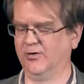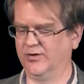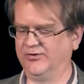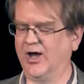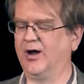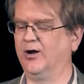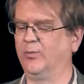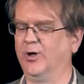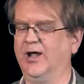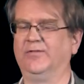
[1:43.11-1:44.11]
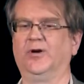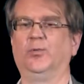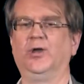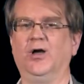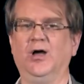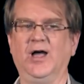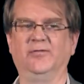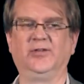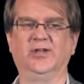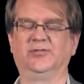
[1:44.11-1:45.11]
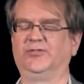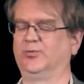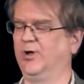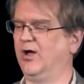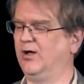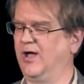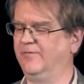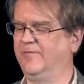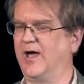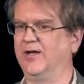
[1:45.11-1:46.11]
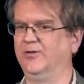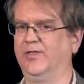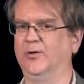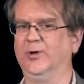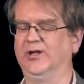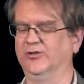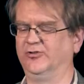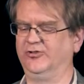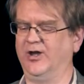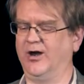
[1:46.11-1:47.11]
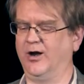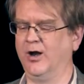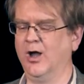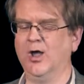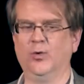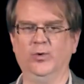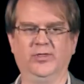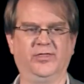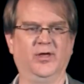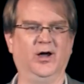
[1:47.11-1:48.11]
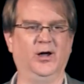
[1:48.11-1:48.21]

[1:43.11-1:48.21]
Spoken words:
retired, whatever, we all have gifts, we all have value that we can share with